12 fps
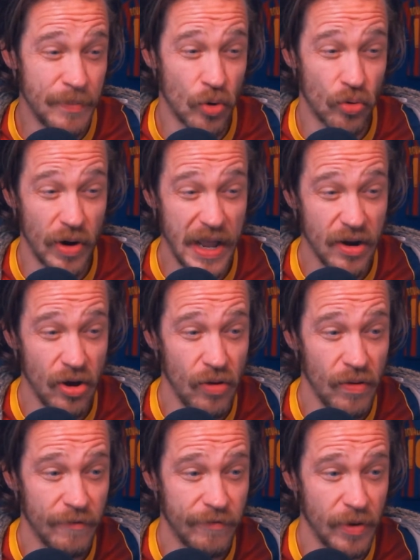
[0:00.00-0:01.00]

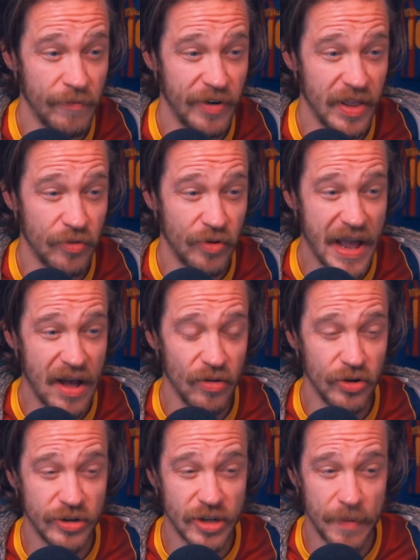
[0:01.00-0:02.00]
Moreno from Villarreal,
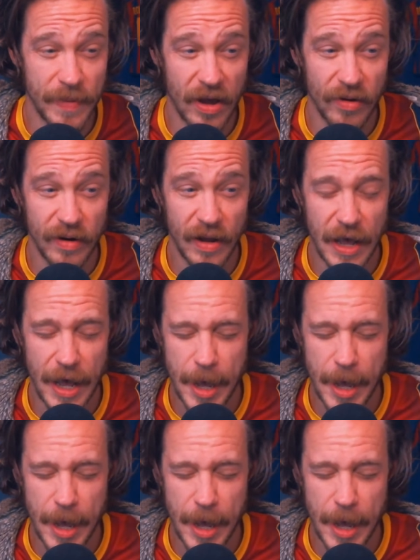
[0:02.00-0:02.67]
you're talking about